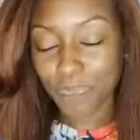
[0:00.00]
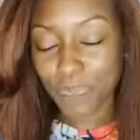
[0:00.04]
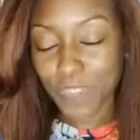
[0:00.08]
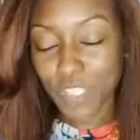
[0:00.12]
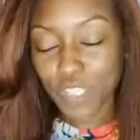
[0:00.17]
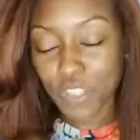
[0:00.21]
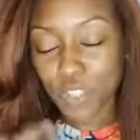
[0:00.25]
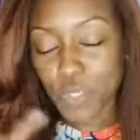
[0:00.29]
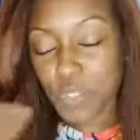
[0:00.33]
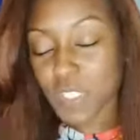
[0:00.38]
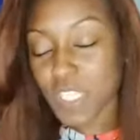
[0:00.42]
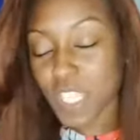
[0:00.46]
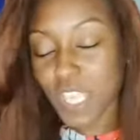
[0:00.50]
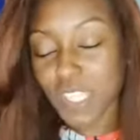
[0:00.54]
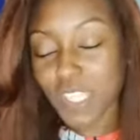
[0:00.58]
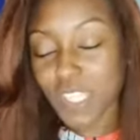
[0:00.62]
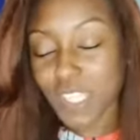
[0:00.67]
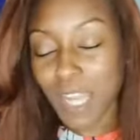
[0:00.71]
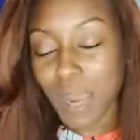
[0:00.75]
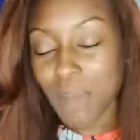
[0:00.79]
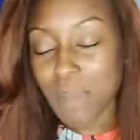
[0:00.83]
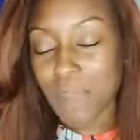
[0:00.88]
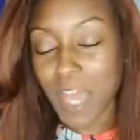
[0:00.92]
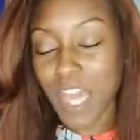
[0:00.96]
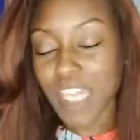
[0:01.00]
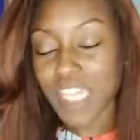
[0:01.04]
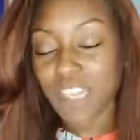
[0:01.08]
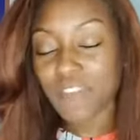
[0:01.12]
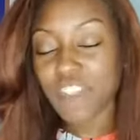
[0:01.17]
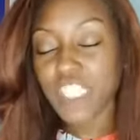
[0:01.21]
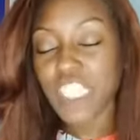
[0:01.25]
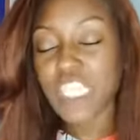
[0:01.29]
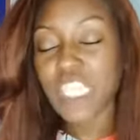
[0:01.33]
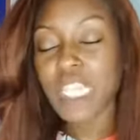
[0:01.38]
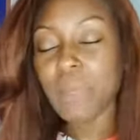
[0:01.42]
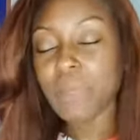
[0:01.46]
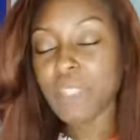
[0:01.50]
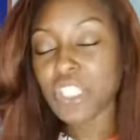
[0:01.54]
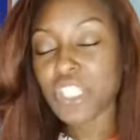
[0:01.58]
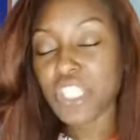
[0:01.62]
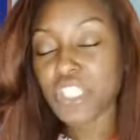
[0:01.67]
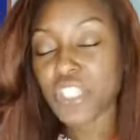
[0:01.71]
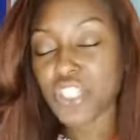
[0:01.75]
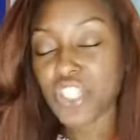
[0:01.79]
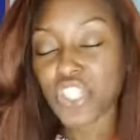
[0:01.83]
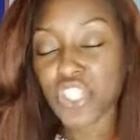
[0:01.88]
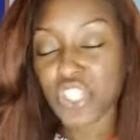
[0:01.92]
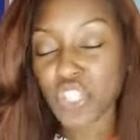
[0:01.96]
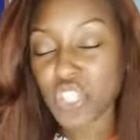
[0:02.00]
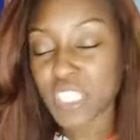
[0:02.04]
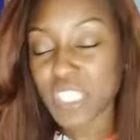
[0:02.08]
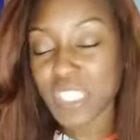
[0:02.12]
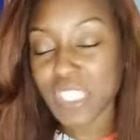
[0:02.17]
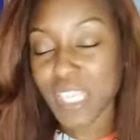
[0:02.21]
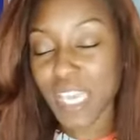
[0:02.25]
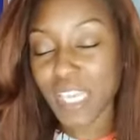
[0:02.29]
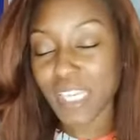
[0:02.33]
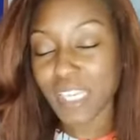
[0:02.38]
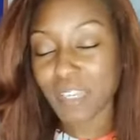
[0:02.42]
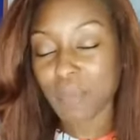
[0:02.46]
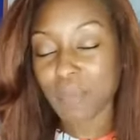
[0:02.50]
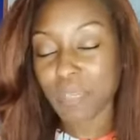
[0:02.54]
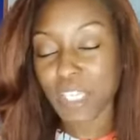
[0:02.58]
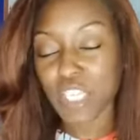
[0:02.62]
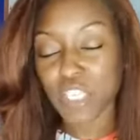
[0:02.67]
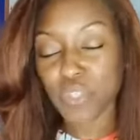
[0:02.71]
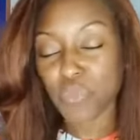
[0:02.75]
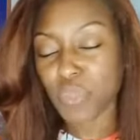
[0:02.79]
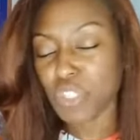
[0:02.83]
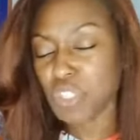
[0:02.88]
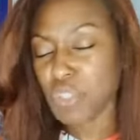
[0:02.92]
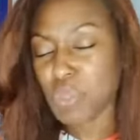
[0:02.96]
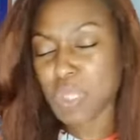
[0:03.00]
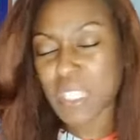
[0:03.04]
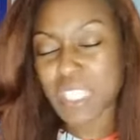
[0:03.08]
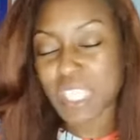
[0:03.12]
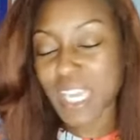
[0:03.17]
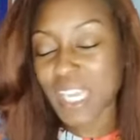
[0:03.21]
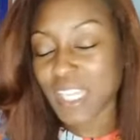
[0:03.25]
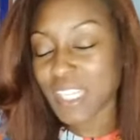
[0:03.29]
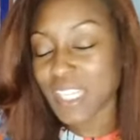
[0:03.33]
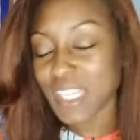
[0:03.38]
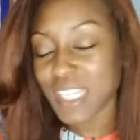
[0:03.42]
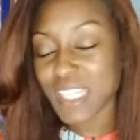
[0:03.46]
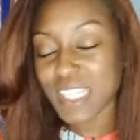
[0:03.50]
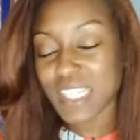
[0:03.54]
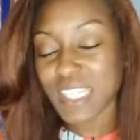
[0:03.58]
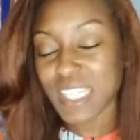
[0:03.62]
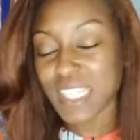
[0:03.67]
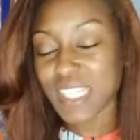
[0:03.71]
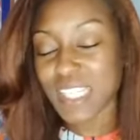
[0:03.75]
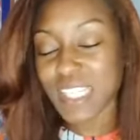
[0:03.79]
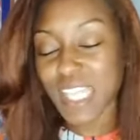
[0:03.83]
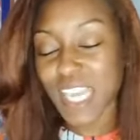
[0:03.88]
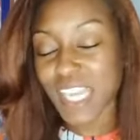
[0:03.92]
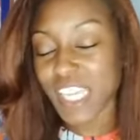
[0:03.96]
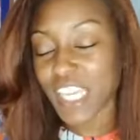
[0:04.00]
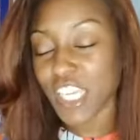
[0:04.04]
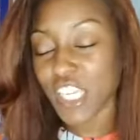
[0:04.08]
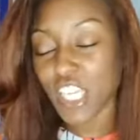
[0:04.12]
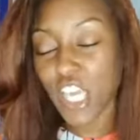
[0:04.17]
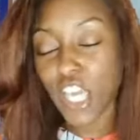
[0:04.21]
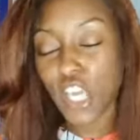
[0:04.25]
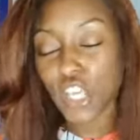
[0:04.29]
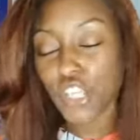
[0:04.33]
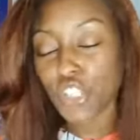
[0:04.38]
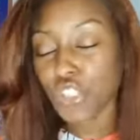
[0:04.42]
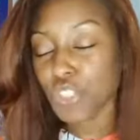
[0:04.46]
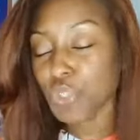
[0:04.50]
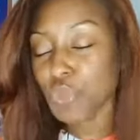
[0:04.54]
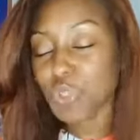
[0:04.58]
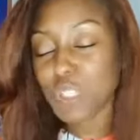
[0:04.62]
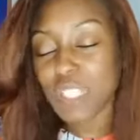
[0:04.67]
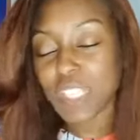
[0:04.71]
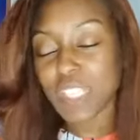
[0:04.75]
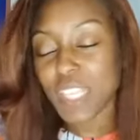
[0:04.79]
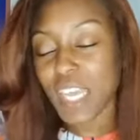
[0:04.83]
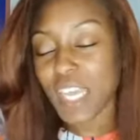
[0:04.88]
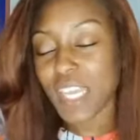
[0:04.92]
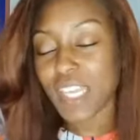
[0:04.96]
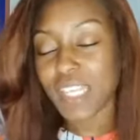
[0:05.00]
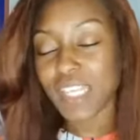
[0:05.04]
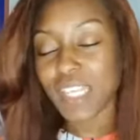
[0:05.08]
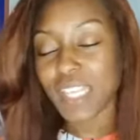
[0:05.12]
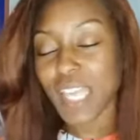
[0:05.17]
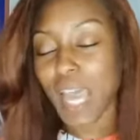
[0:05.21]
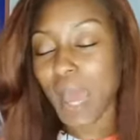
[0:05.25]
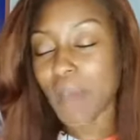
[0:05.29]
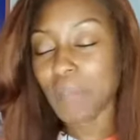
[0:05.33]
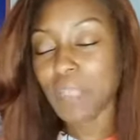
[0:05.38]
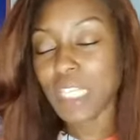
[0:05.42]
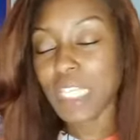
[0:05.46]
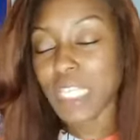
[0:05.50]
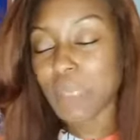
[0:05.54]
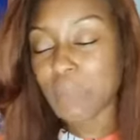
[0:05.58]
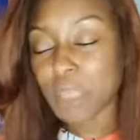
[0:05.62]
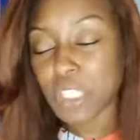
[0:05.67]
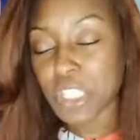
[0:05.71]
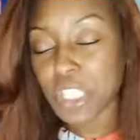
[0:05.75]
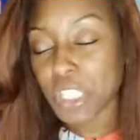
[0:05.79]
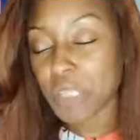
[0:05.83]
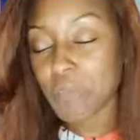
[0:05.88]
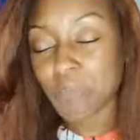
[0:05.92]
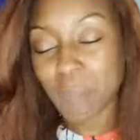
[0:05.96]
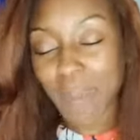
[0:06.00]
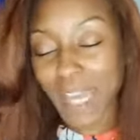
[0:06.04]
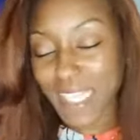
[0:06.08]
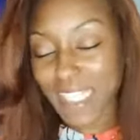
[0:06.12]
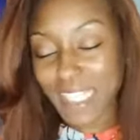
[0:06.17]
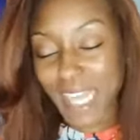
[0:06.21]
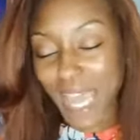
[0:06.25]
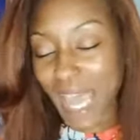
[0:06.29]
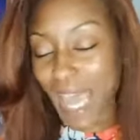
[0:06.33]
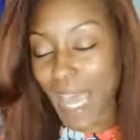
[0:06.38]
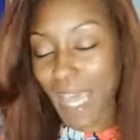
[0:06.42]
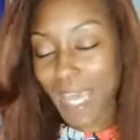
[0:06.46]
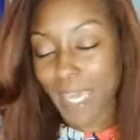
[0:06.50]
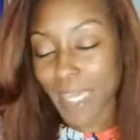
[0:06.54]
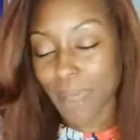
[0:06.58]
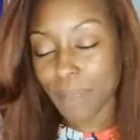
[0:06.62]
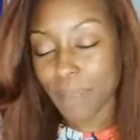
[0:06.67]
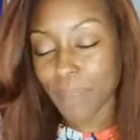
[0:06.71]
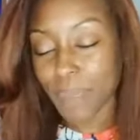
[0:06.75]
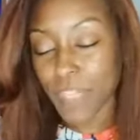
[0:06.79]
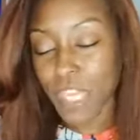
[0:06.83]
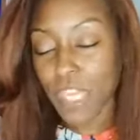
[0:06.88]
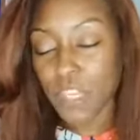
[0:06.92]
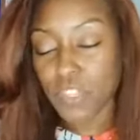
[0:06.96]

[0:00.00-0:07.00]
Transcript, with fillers: You say that I'm not even limited to your second because when you say that it's a second, you say that I'm limited by time.